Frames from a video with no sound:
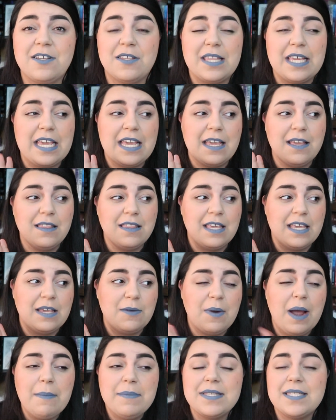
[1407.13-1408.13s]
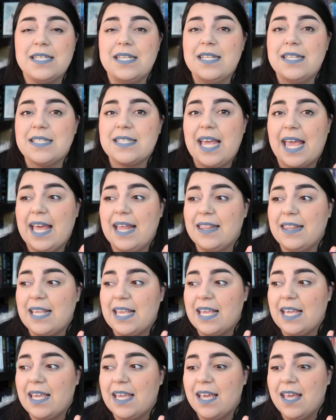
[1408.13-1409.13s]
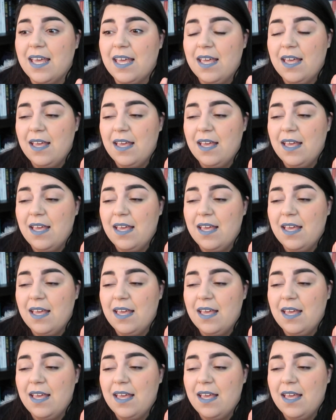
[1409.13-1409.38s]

So the, the Robinsons and the